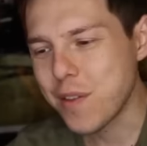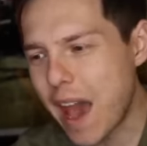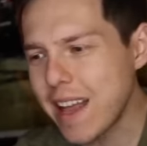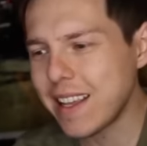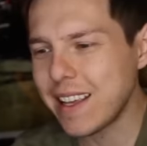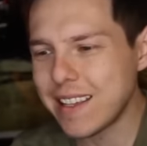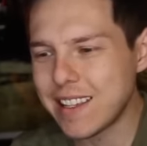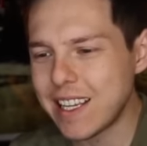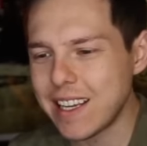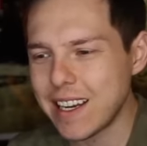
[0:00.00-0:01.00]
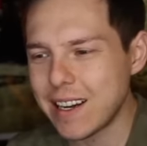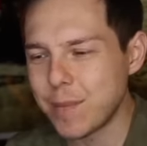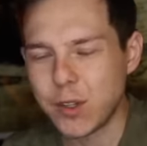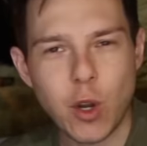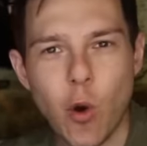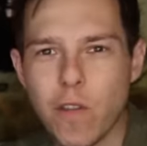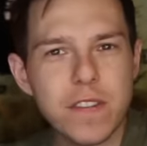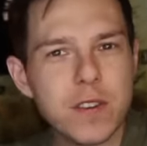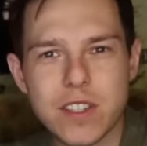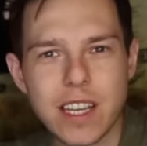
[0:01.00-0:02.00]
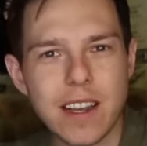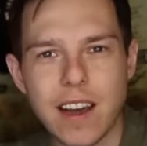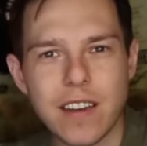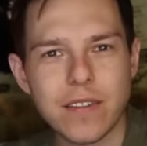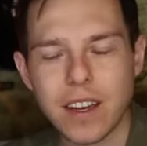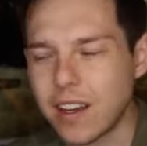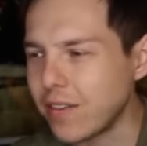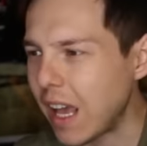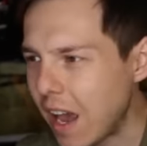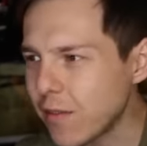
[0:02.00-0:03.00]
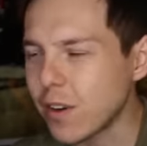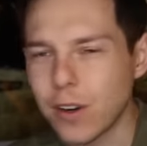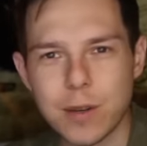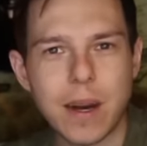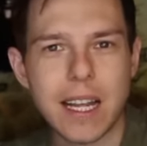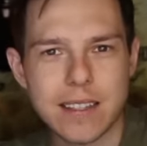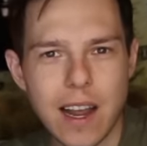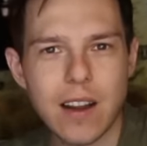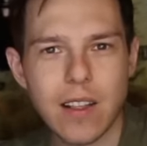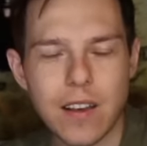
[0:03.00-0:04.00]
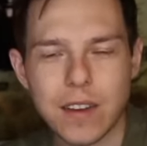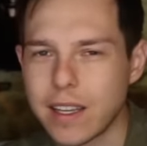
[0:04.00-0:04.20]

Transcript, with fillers: That is the uh, most Whole Foods thing I've, I've ever heard in my entire life.